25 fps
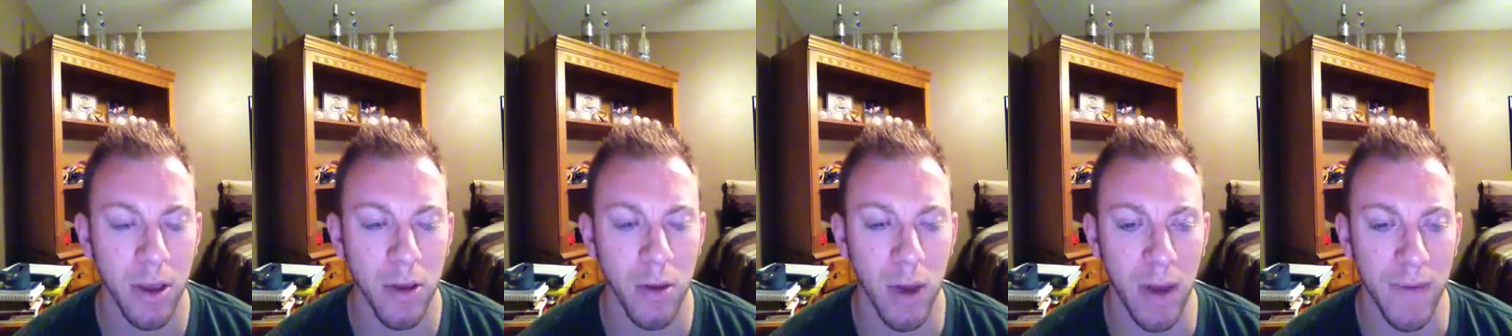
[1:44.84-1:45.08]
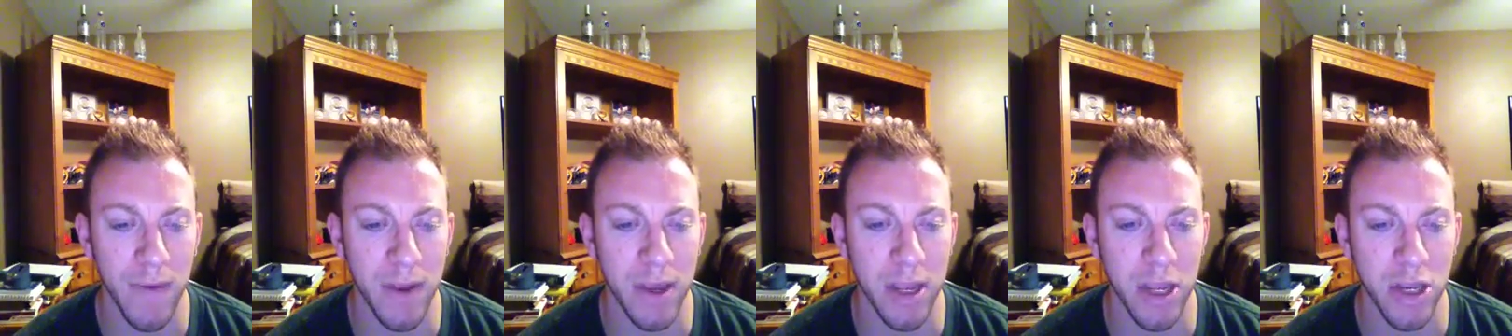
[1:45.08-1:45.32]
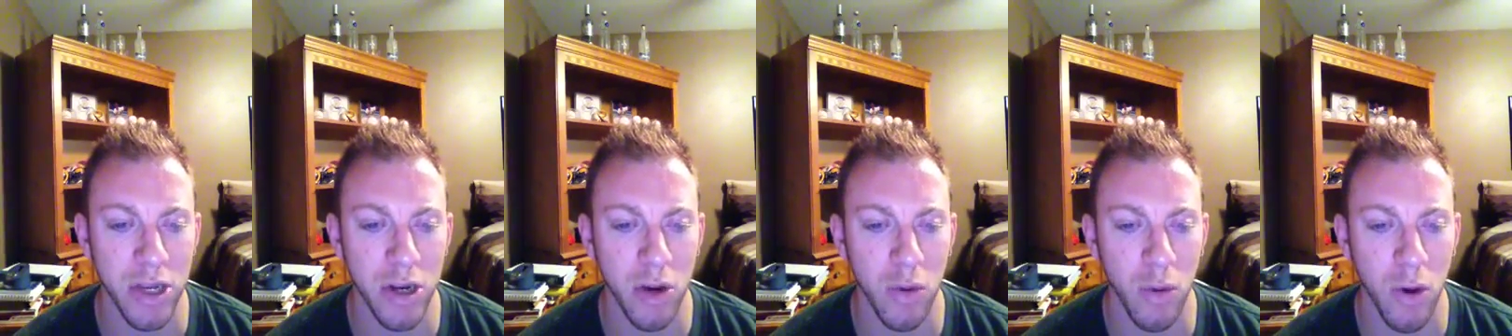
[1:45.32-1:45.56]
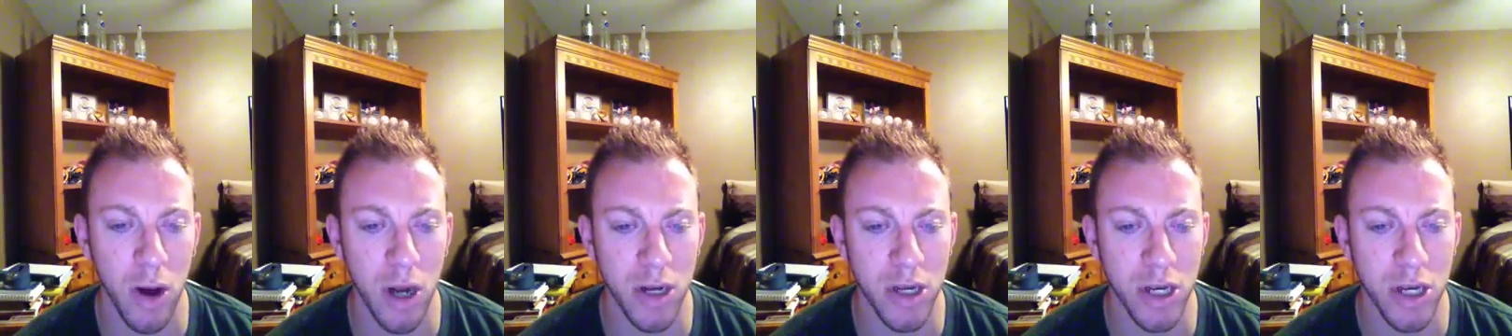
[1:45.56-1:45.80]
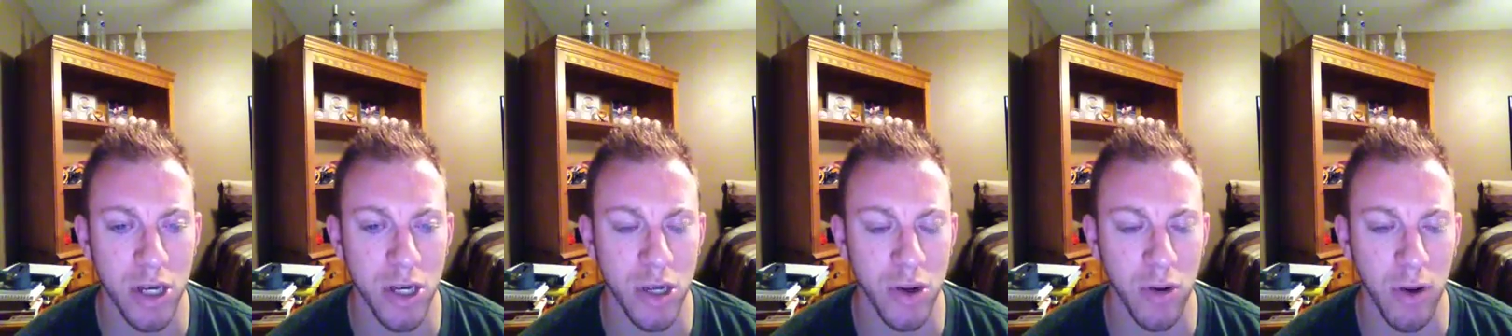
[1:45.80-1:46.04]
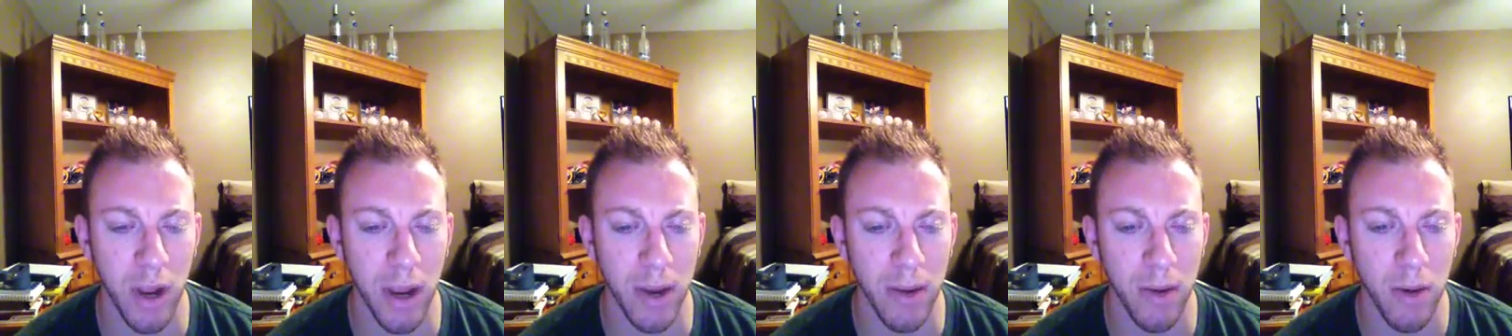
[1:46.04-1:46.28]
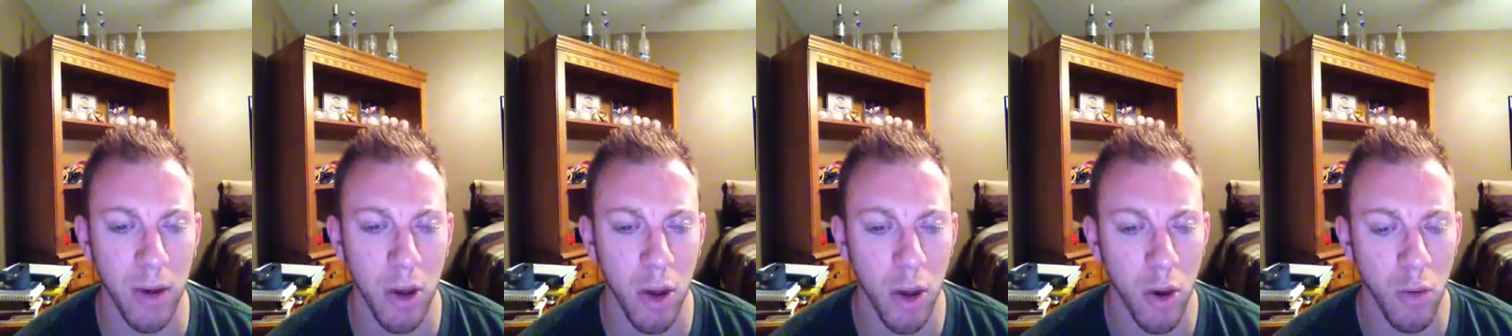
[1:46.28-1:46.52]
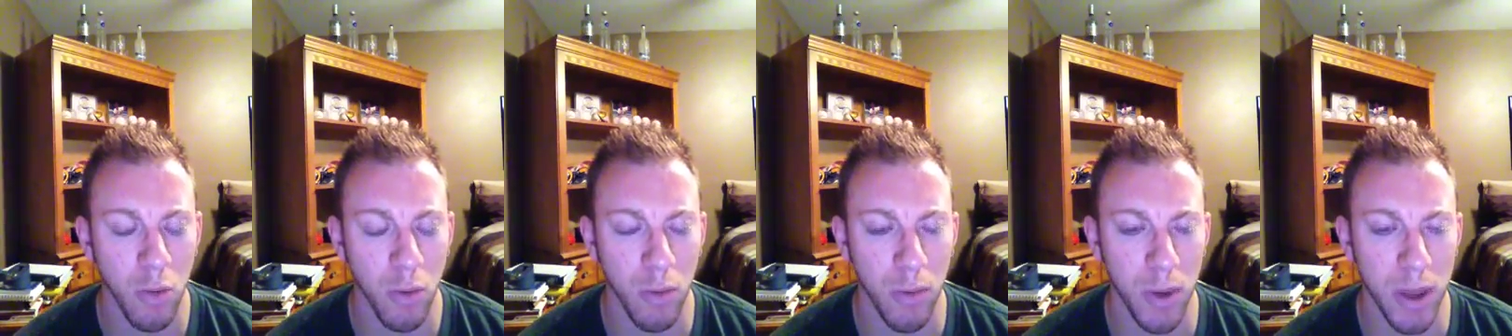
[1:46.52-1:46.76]
have a digital watch. It's great
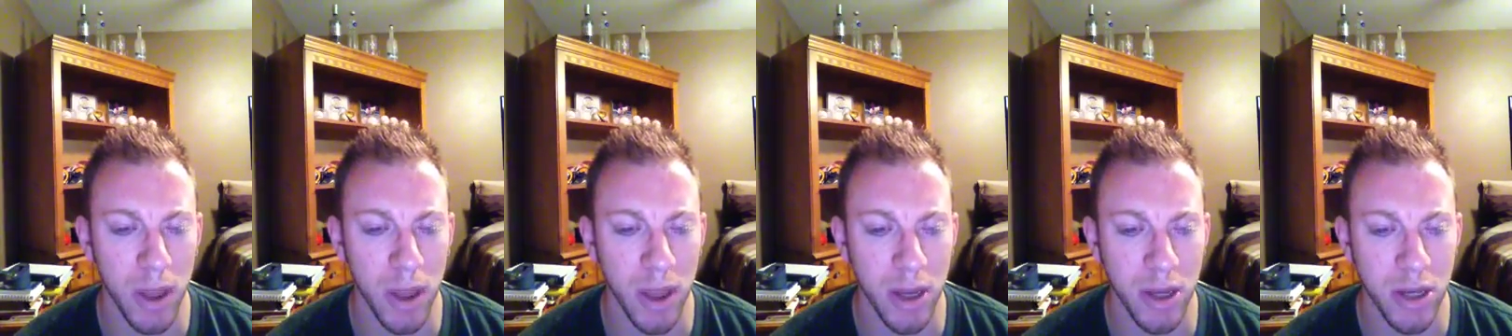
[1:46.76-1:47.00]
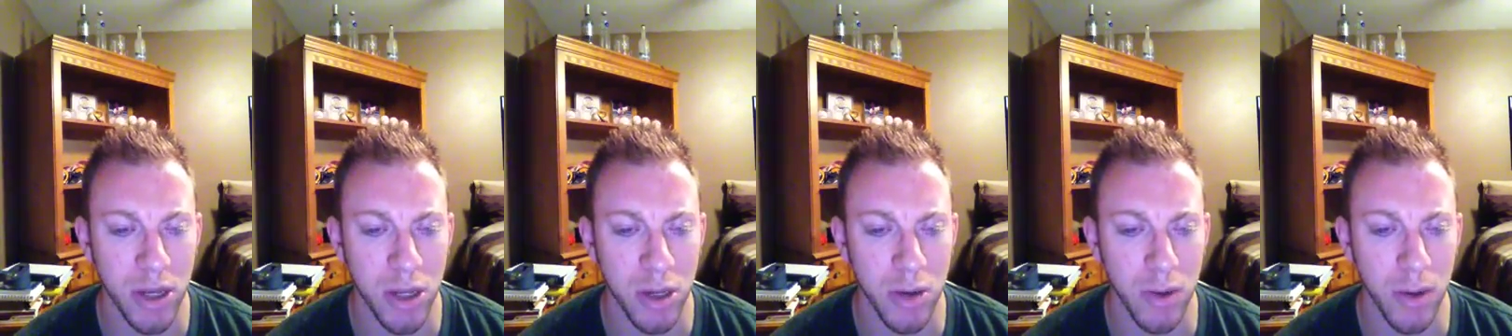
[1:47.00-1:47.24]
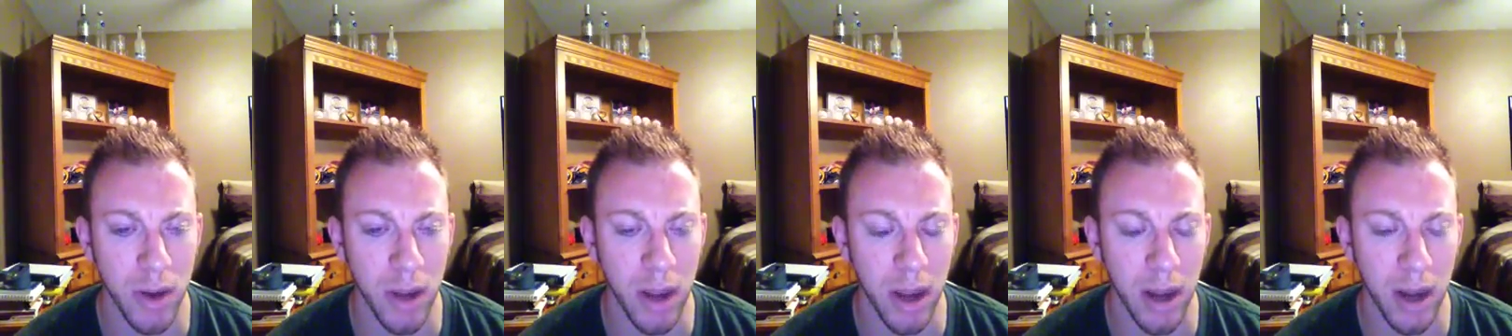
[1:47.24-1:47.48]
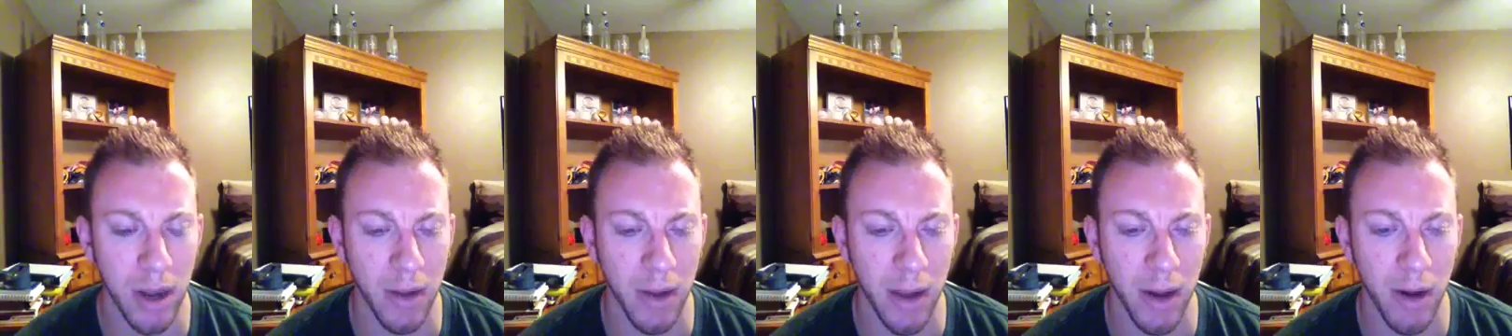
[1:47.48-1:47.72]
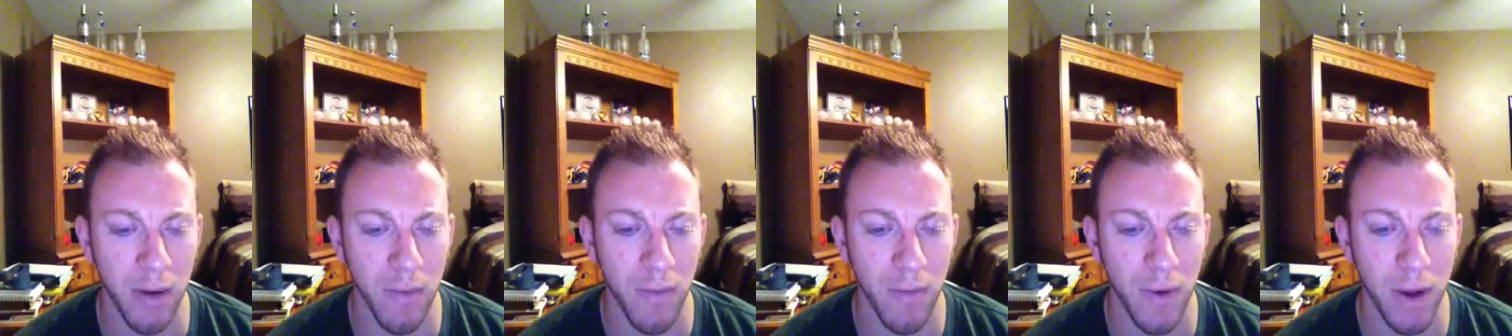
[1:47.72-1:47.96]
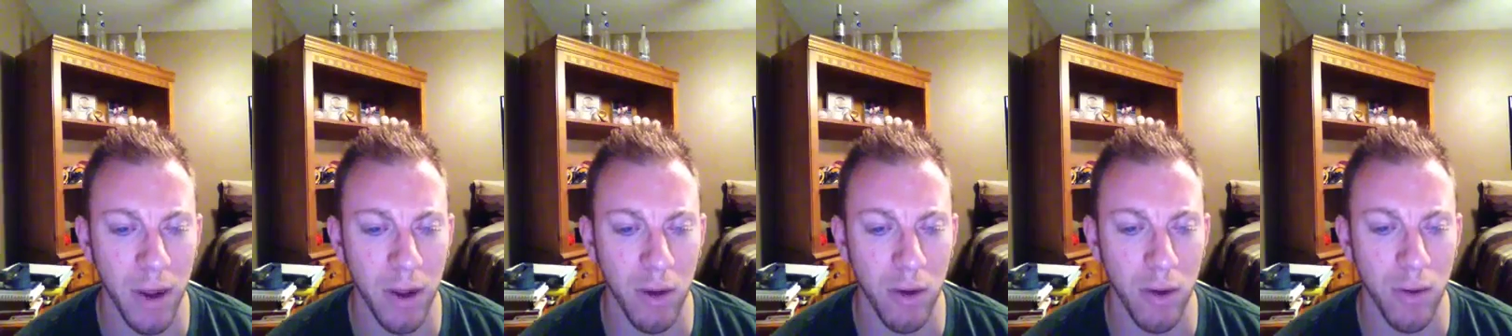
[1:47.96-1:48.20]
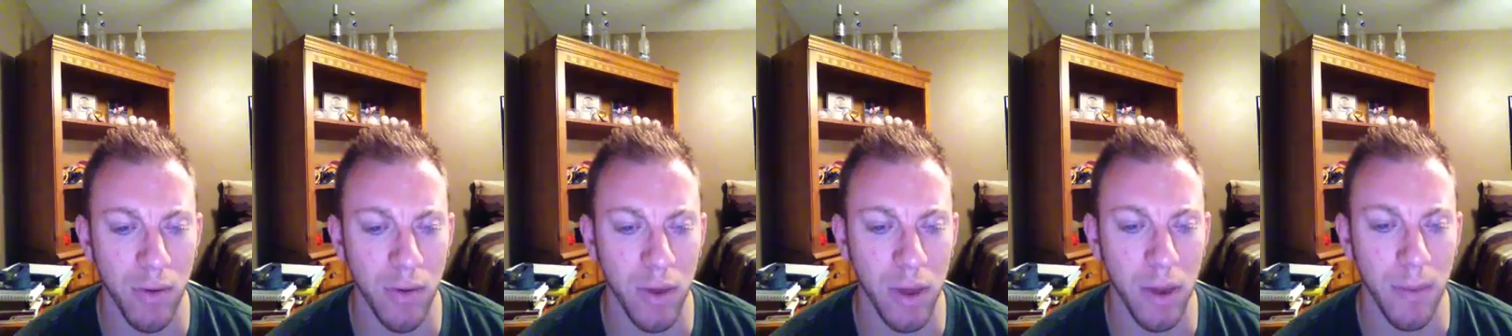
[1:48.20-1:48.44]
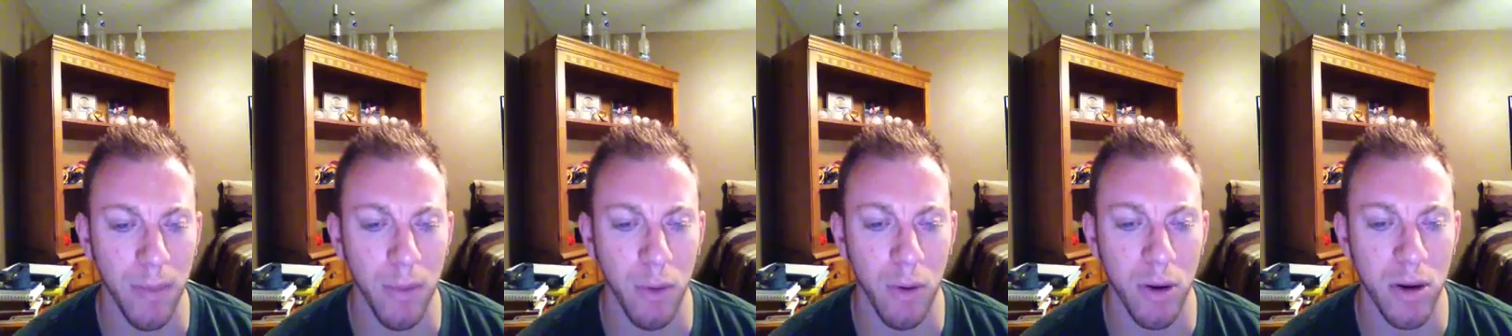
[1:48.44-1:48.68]
when we get to in a later video the
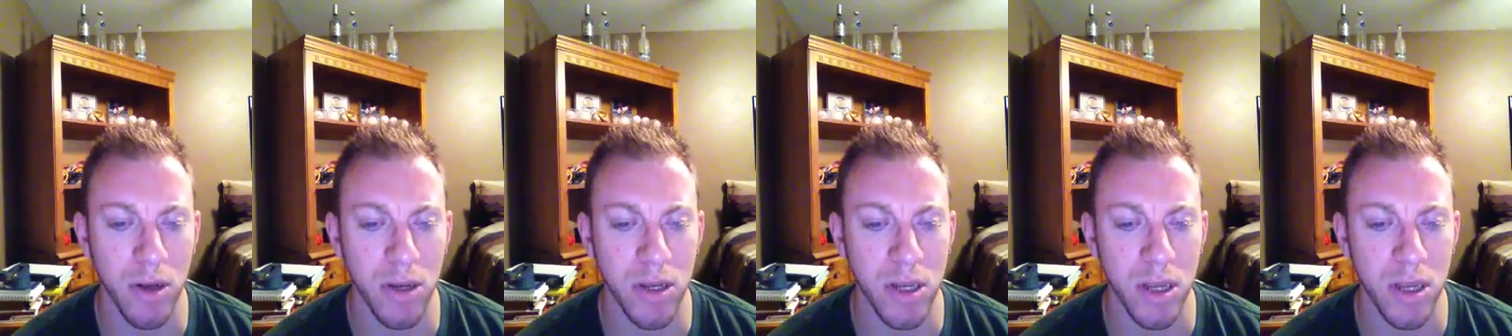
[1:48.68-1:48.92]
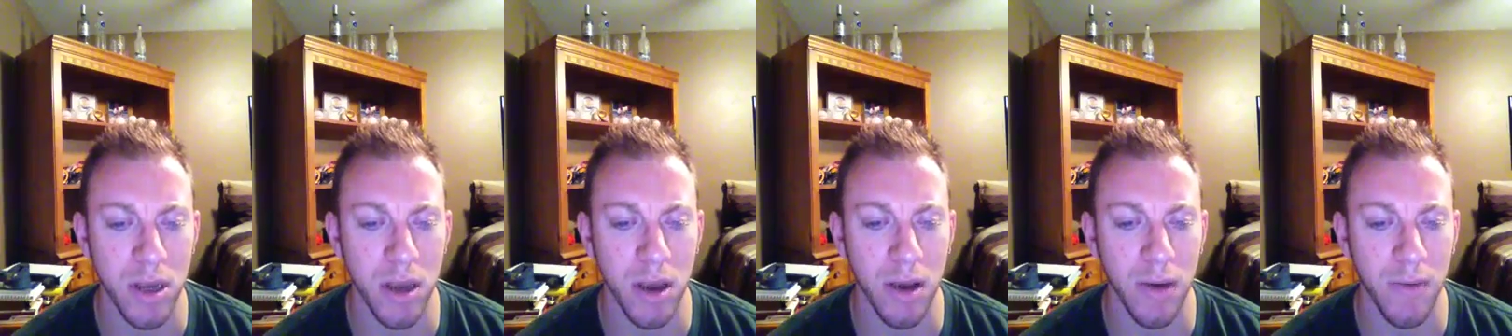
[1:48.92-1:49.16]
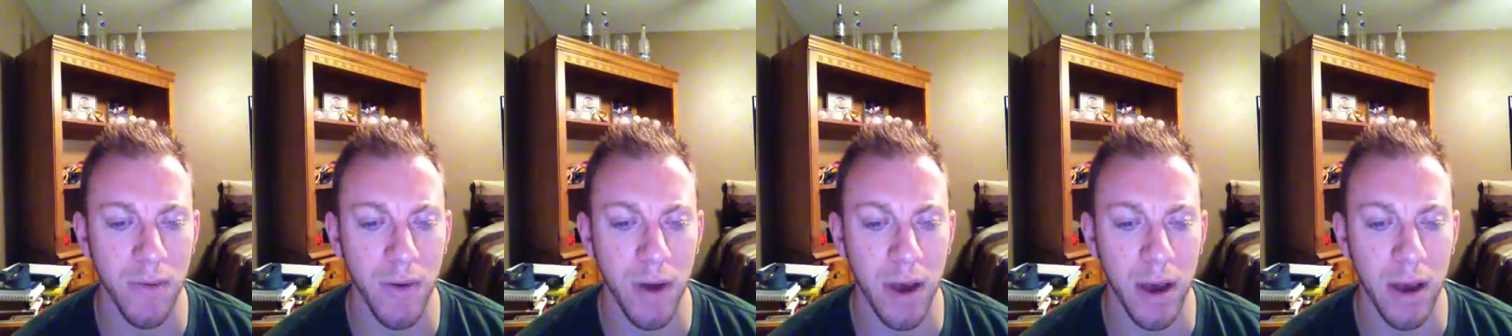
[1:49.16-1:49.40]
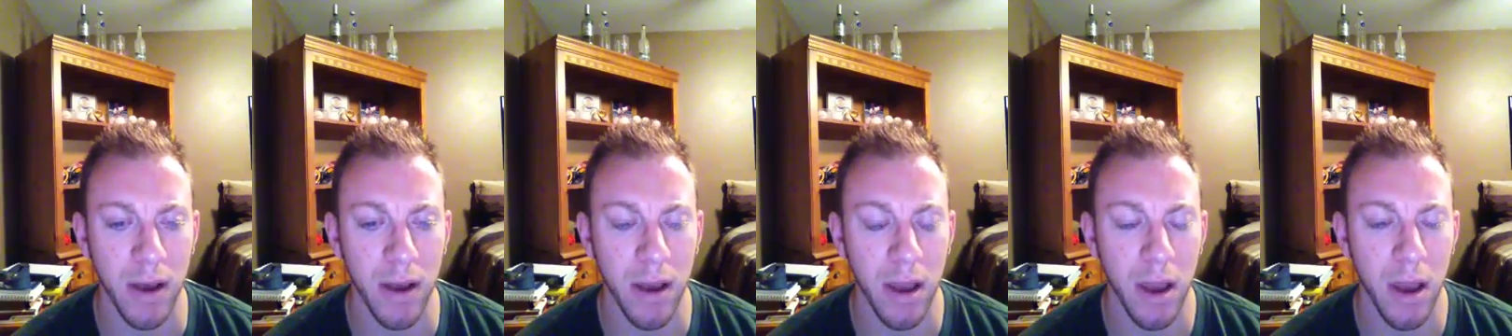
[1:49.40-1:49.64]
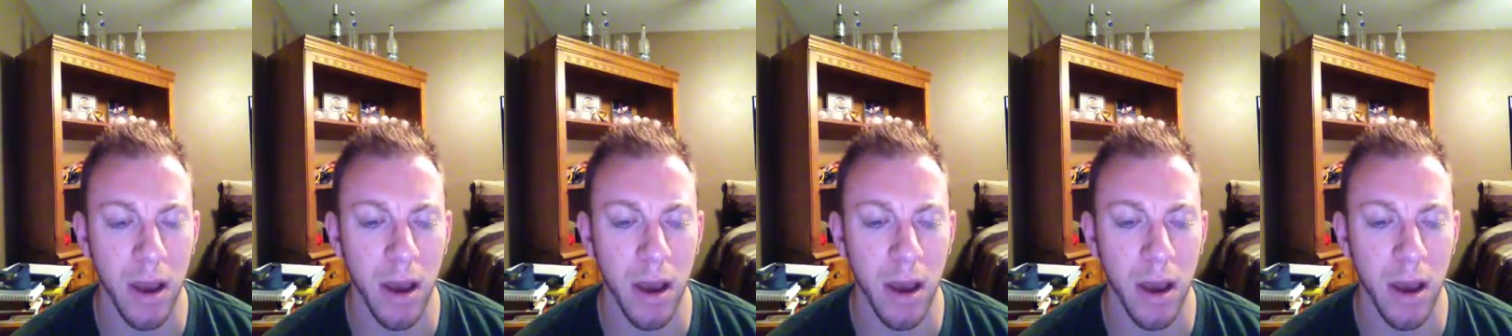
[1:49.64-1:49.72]
importance of